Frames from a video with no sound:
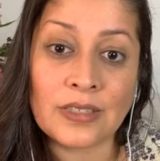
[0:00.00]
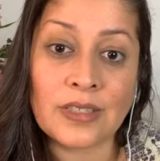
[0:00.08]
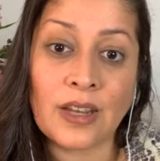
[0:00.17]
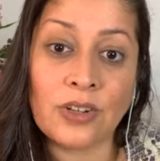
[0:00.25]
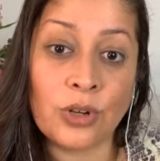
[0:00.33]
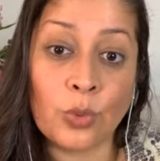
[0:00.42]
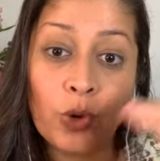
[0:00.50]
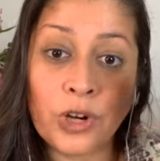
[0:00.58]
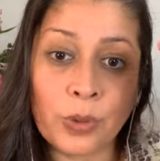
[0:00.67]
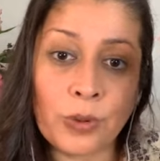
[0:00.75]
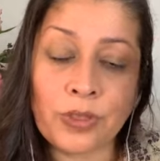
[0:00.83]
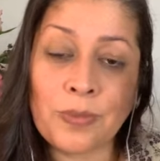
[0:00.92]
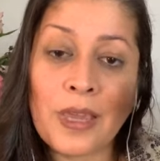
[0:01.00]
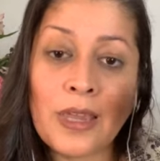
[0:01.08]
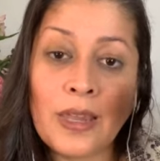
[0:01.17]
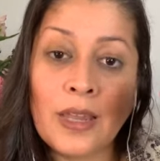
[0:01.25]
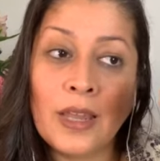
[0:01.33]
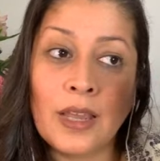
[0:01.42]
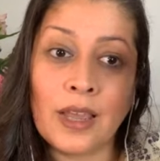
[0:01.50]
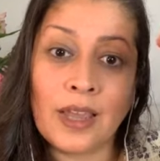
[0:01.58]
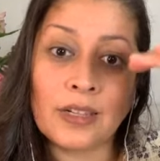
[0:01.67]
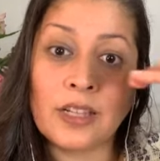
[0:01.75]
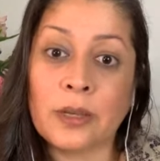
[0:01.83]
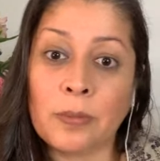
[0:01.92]
it's under Work With Me
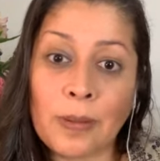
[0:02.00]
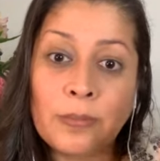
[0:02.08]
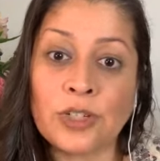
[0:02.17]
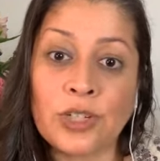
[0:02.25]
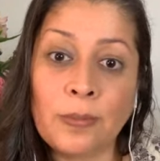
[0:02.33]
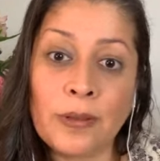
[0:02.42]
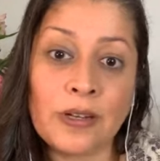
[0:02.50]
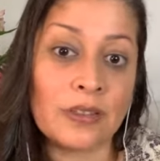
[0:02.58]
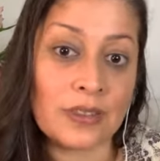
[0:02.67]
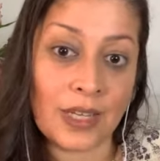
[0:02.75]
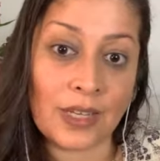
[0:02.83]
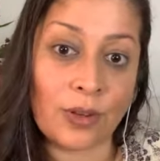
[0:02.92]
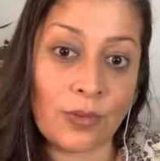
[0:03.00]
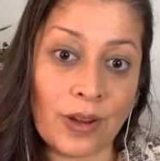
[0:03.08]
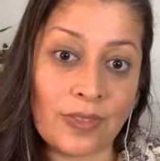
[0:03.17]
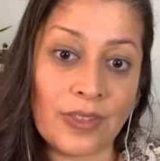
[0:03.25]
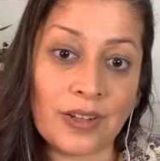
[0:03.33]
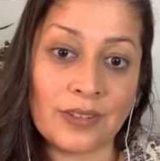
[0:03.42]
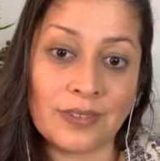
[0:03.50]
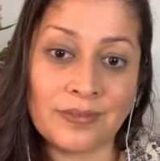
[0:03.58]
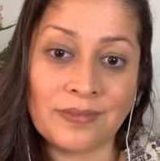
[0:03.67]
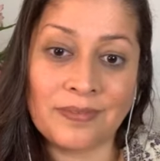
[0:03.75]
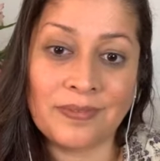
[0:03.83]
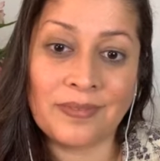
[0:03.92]
and click membership, and it'll take you right there.
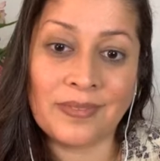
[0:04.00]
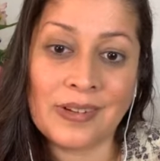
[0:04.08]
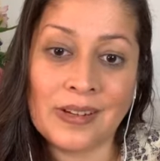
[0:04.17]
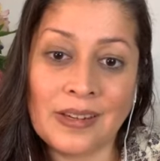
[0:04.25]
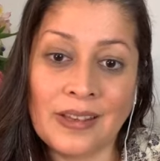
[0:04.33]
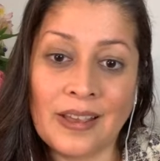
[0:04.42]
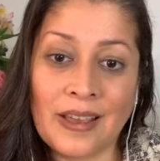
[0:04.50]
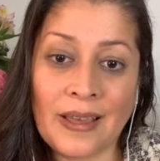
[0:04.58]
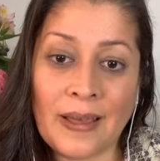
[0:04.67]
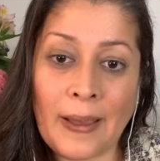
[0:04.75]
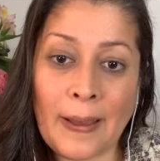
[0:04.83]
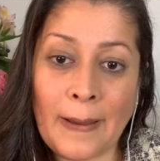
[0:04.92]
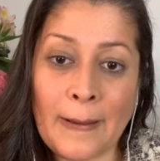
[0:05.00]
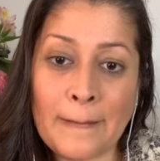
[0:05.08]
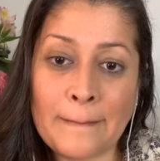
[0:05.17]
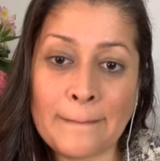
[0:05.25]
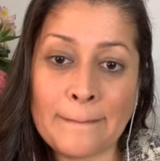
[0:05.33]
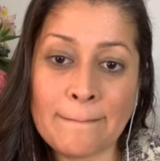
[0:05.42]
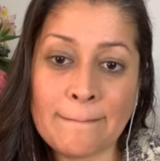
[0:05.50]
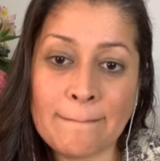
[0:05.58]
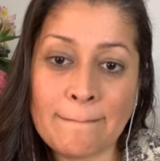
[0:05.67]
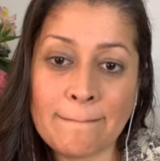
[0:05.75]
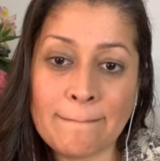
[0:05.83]
Um,